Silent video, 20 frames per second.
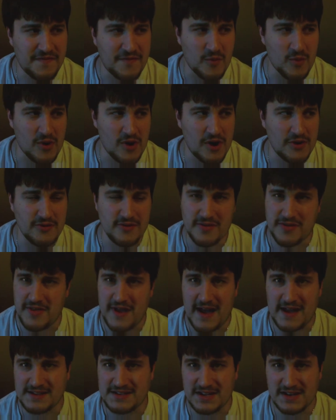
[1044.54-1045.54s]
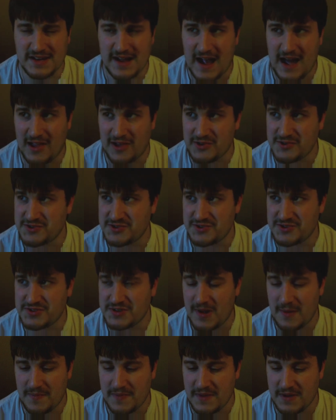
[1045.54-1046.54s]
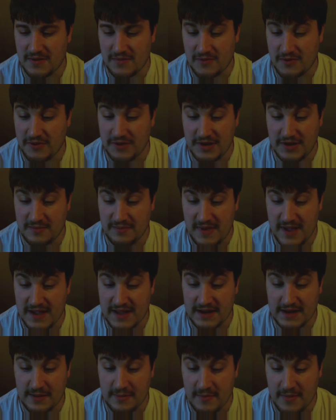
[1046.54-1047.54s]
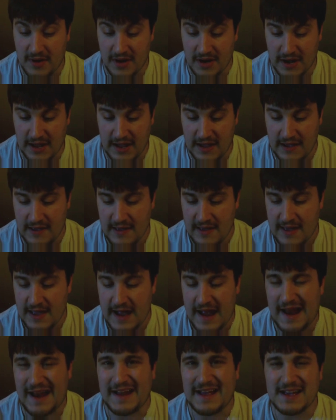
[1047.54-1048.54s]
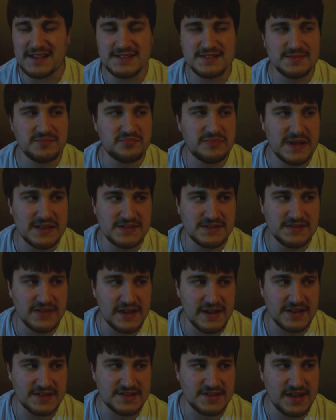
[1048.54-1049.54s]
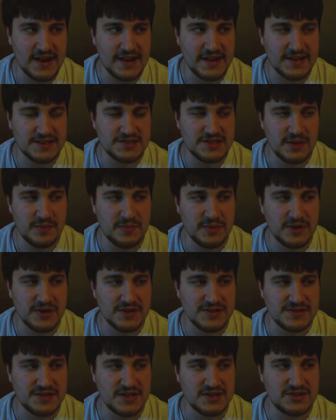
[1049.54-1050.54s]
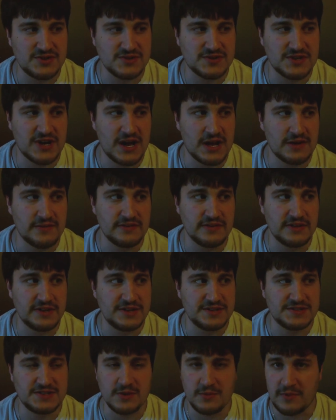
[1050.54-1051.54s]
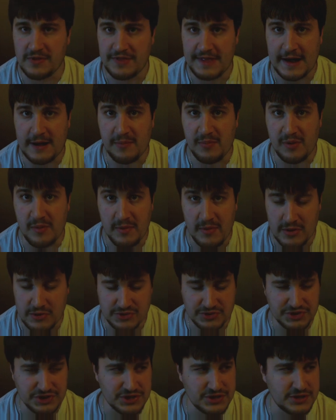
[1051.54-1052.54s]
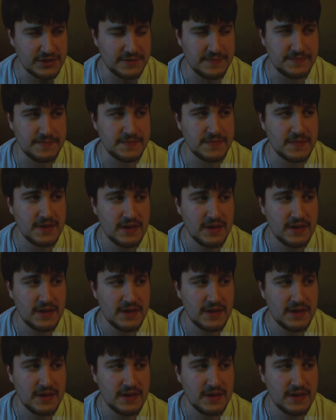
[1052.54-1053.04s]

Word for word: four hundred thousand dollars or something. It really didn't make any money. And I guess that's like I said. I guess that because they just kind of released it without promotion and